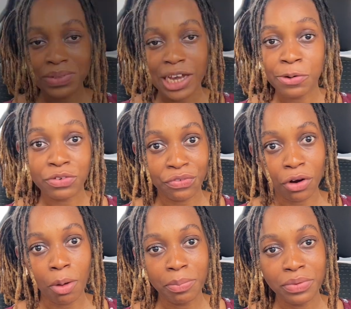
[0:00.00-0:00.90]
time with
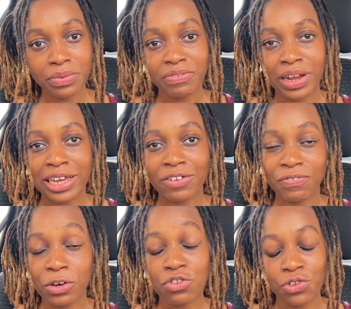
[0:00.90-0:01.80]
Rob, like the
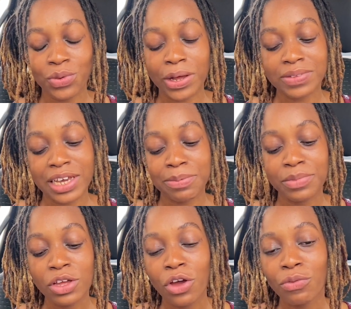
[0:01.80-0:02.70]
first showdown time.
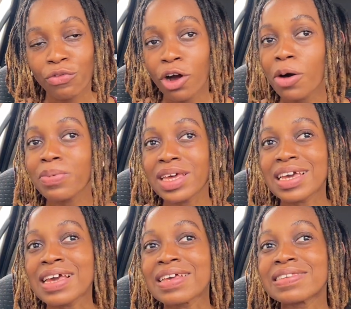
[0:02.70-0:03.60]
Rob
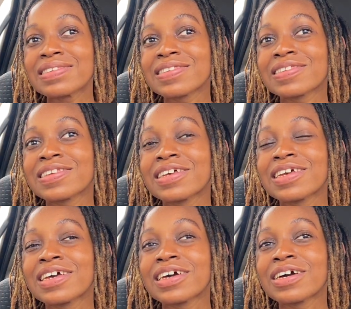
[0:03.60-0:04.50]
is
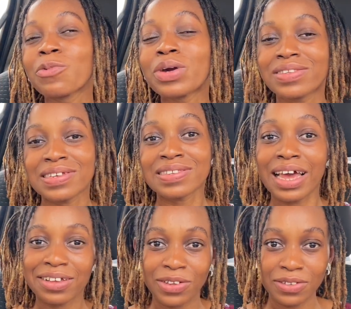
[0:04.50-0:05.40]
Winter's
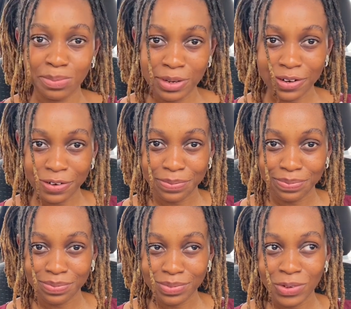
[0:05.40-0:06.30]
ex-husband,
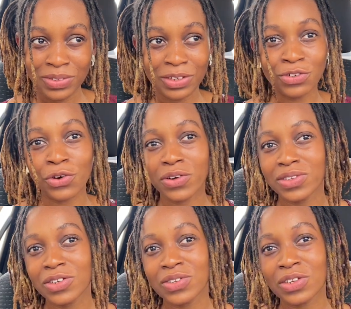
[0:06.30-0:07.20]
who's a
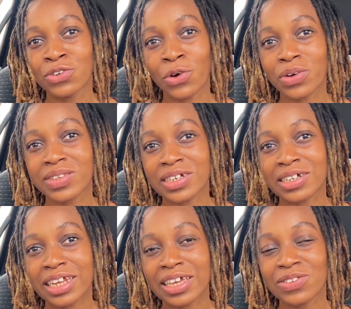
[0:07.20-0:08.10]
doctor,
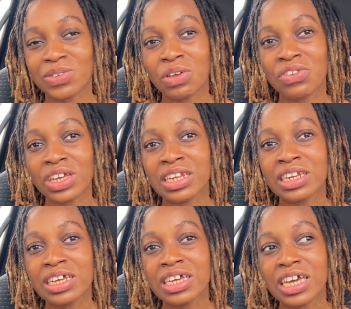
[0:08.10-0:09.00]
like a surgeon,
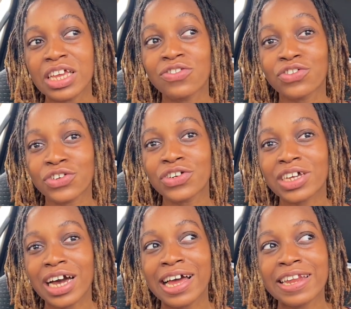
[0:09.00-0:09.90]
a jerk,
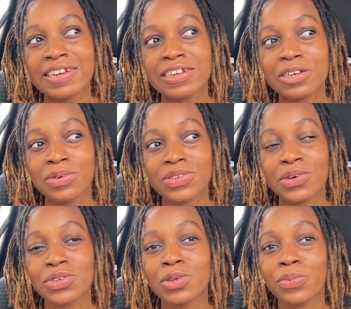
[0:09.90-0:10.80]
and he was
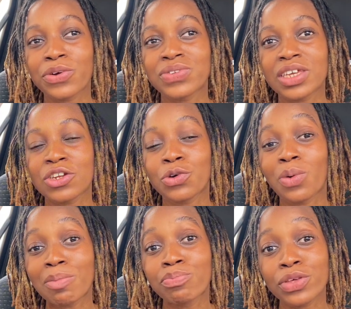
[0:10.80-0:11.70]
also the person who
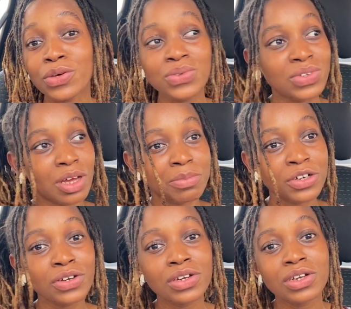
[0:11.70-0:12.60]
abused Summer,